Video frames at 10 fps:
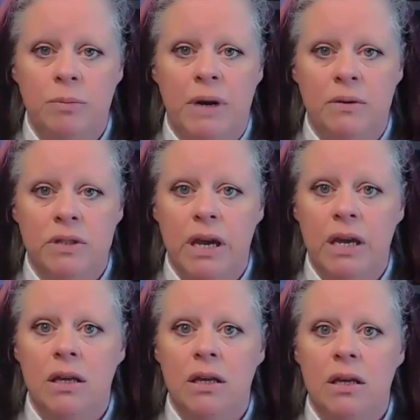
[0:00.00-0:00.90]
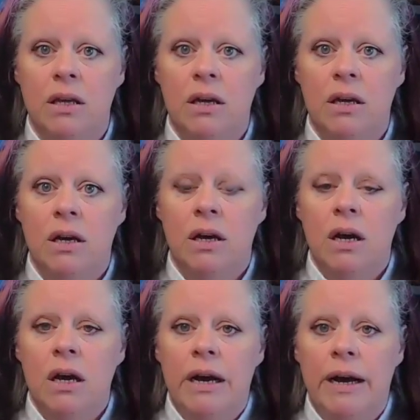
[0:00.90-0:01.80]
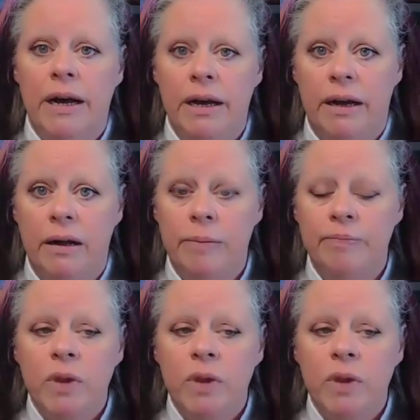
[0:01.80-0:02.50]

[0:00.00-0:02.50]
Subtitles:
And I was like, huh.